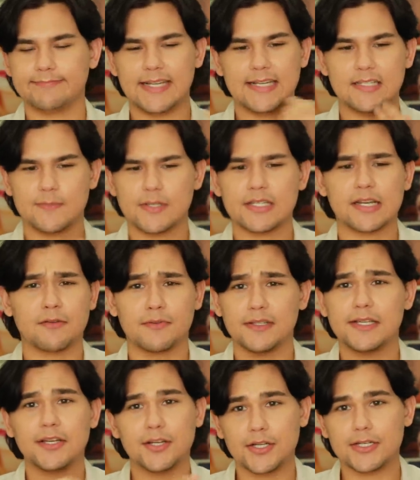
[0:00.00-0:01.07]
it smells like a
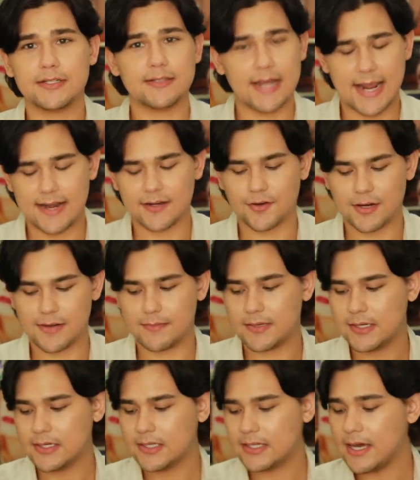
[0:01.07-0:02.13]
really good hand cream.